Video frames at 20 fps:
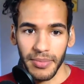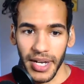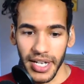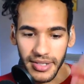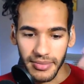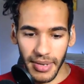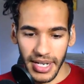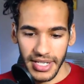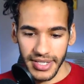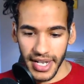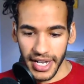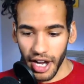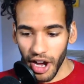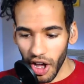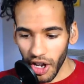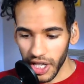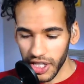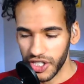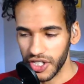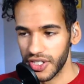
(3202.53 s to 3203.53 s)
my
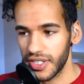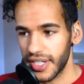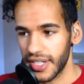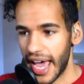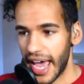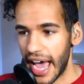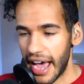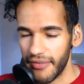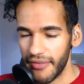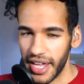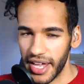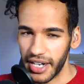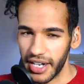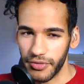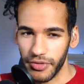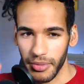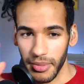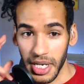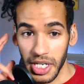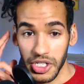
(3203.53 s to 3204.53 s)
psychologist to have that
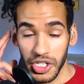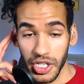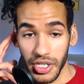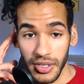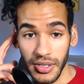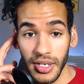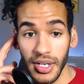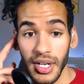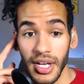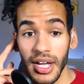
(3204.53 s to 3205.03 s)
information